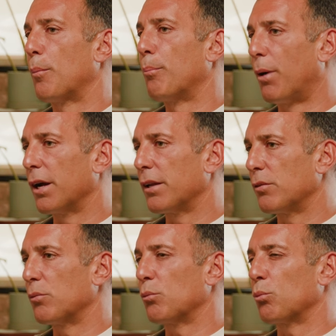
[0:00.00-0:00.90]
but
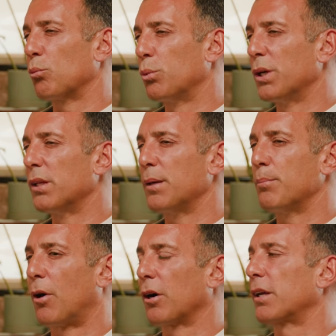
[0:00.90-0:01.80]
really
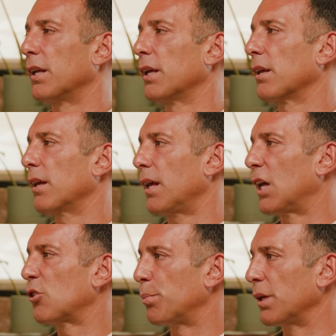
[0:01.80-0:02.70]
marketing
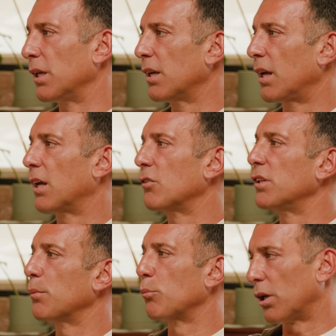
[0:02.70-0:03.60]
SB as
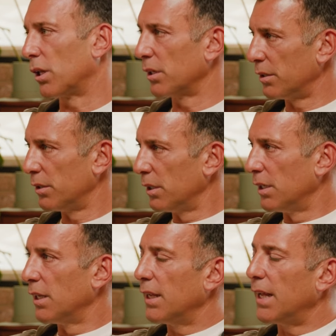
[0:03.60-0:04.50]
the umbrella.
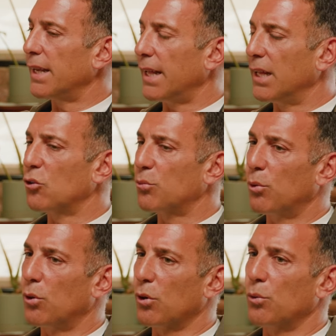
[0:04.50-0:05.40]
At
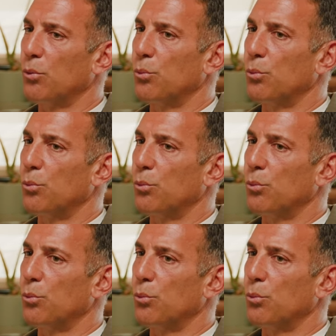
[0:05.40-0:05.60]
Ennismore,